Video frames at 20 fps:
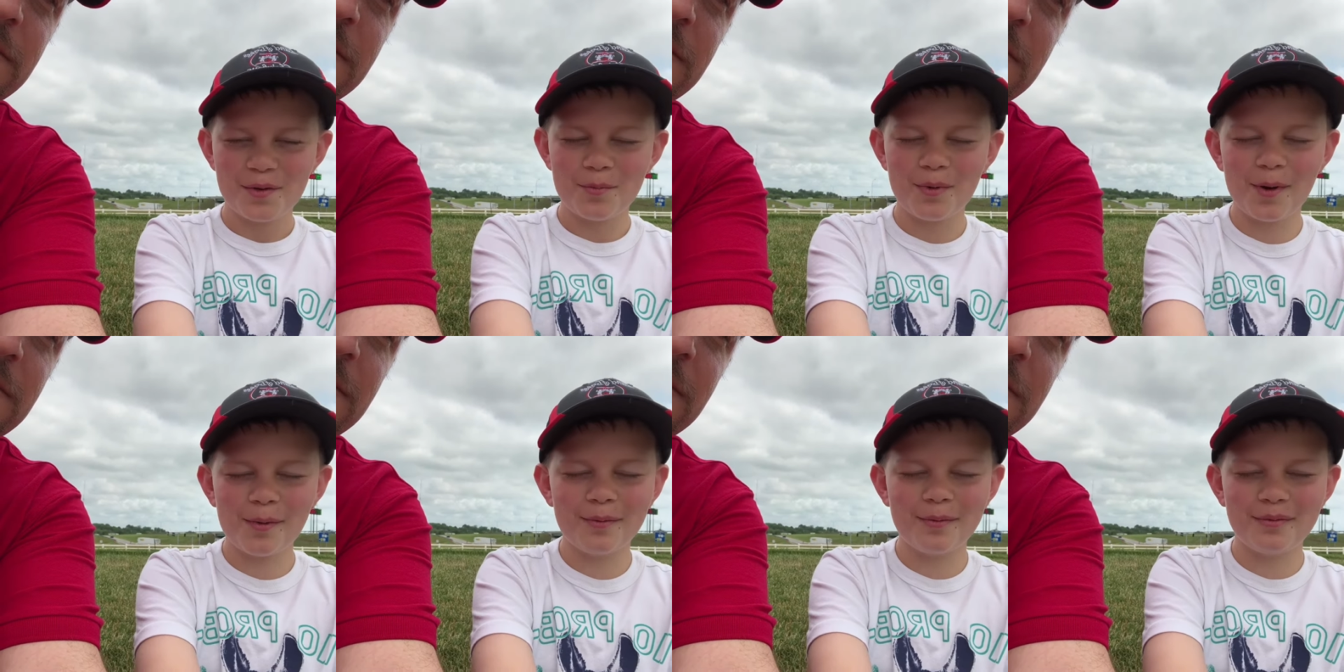
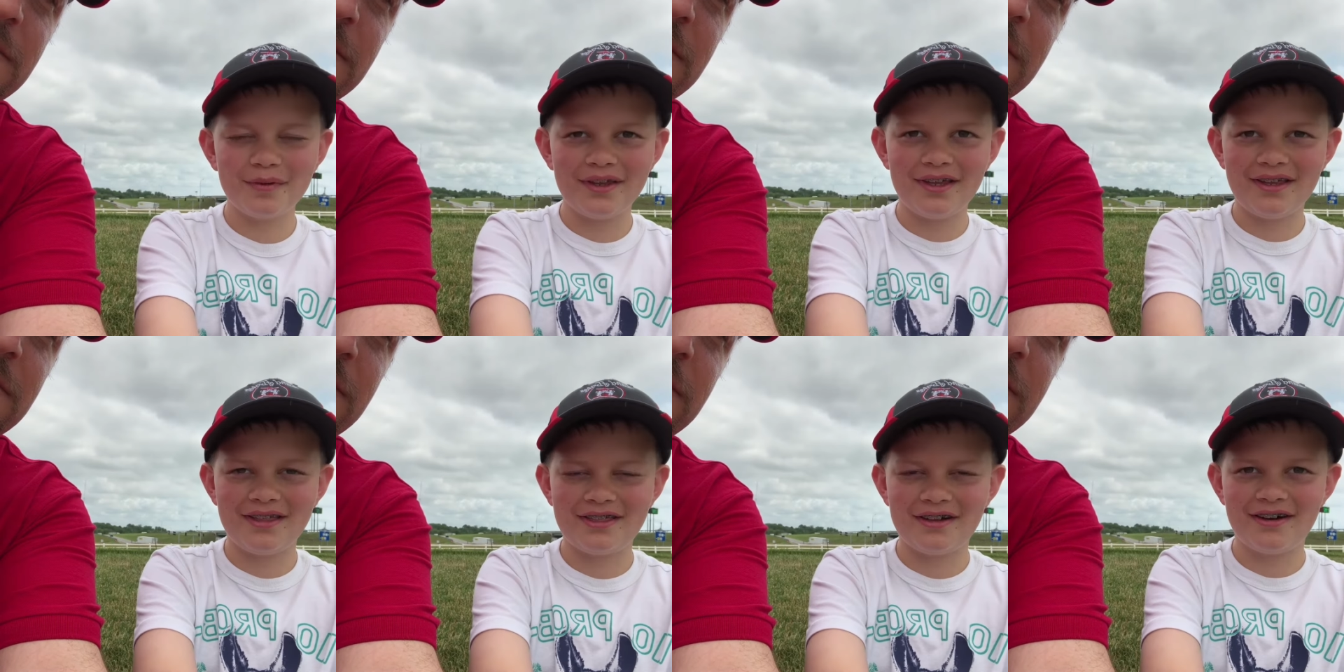
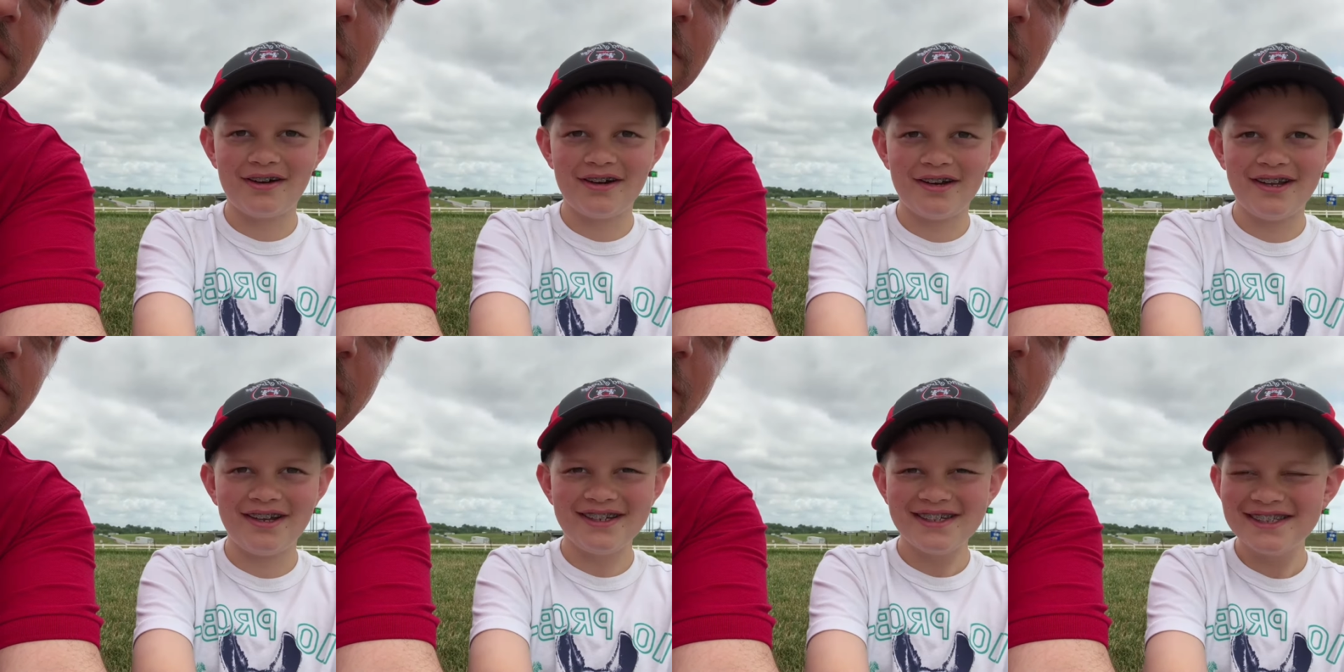Probably
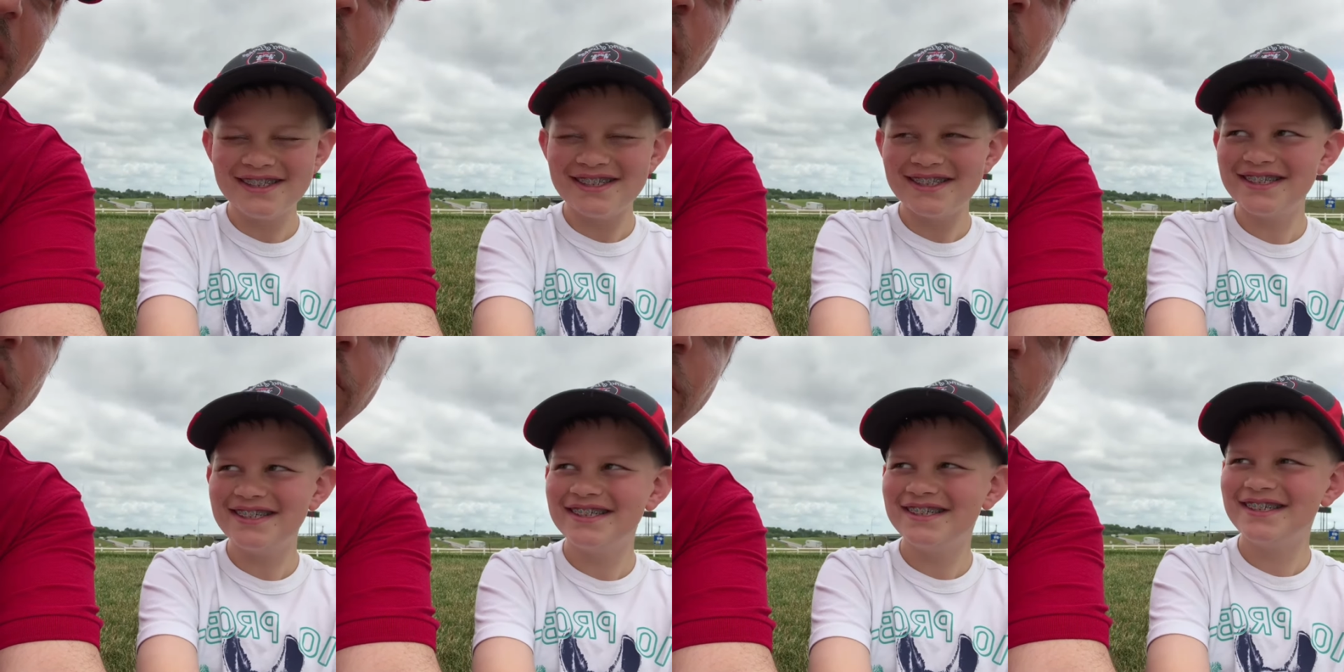30.
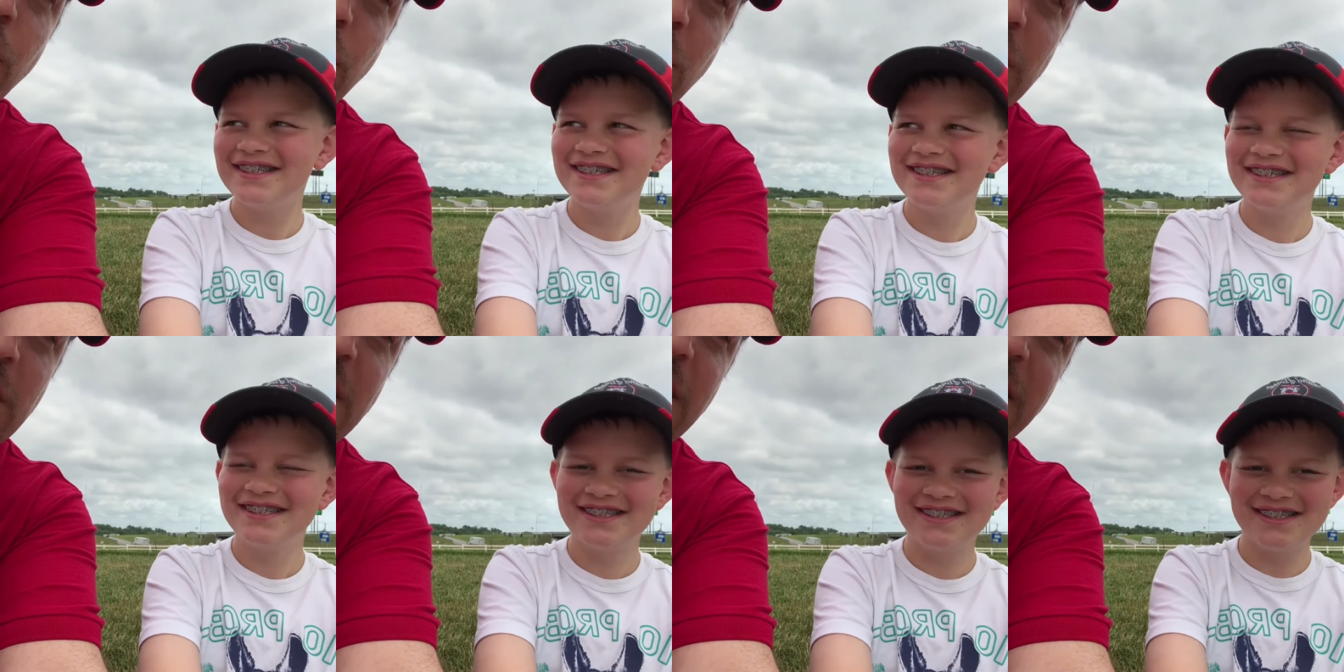
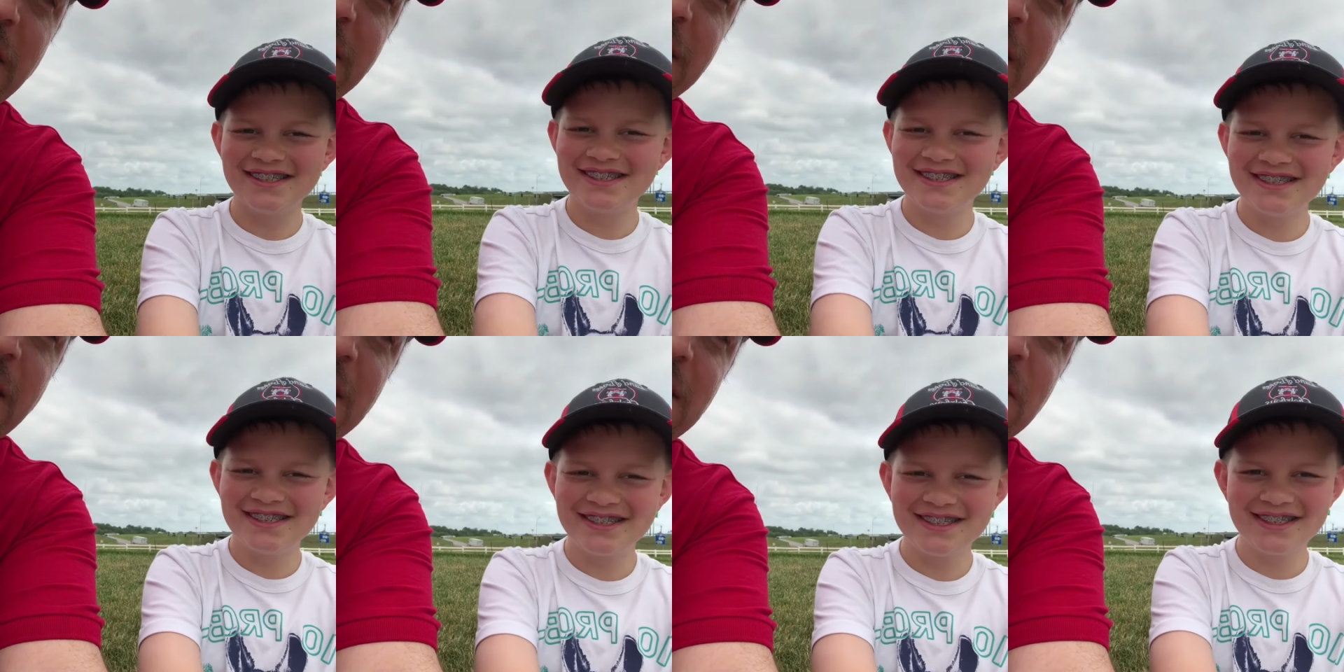30, he
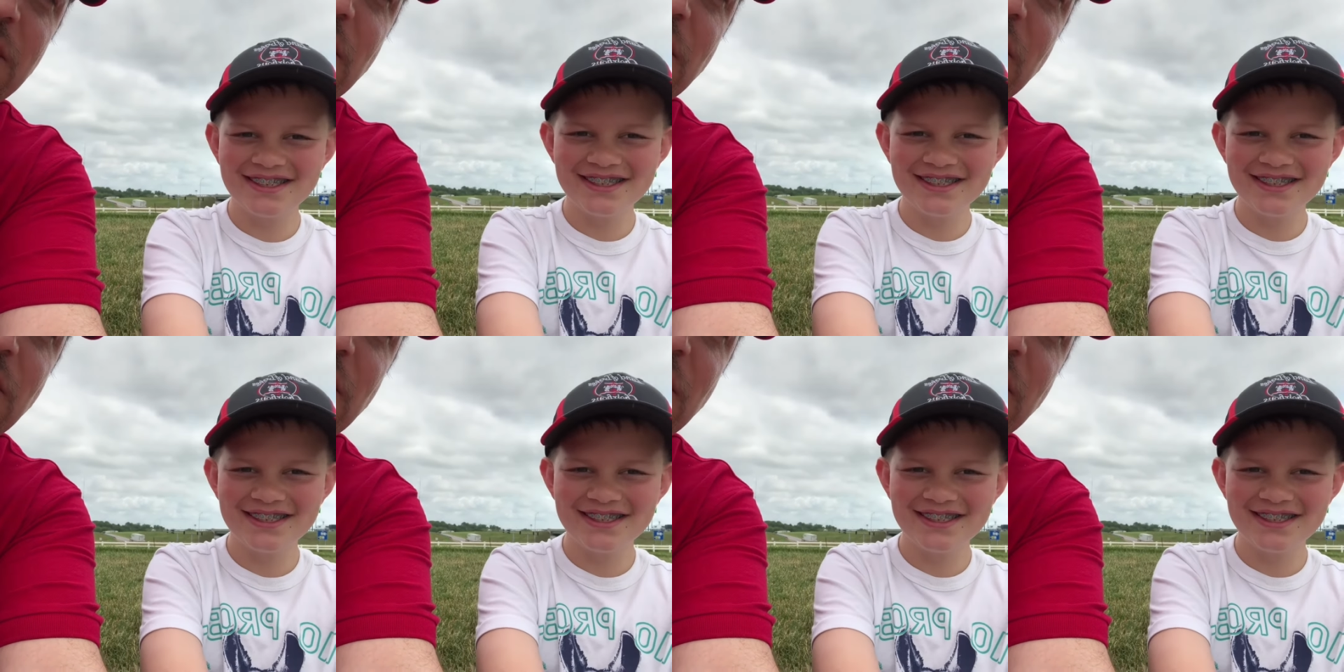says.